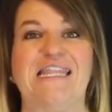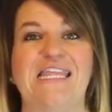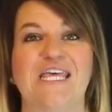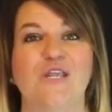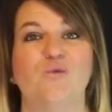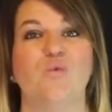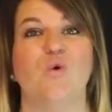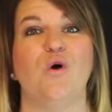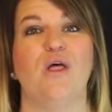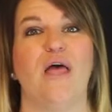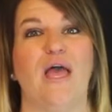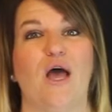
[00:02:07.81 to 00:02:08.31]

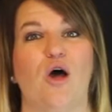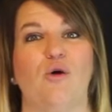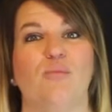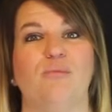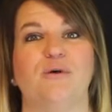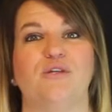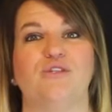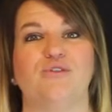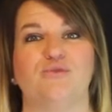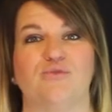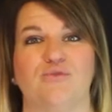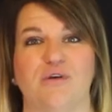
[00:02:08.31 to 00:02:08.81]
then will help
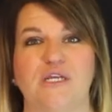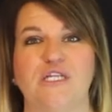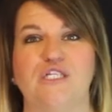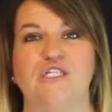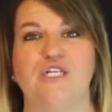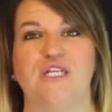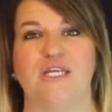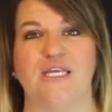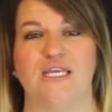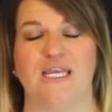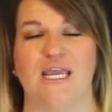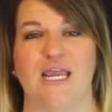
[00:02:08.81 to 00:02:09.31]
us reach
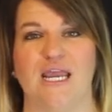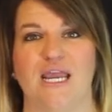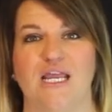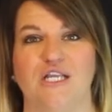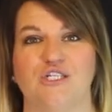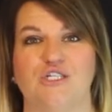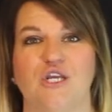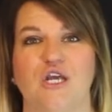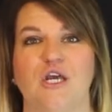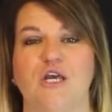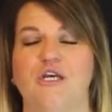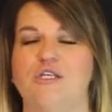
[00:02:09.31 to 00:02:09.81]
and
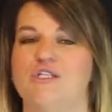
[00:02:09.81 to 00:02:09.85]
engage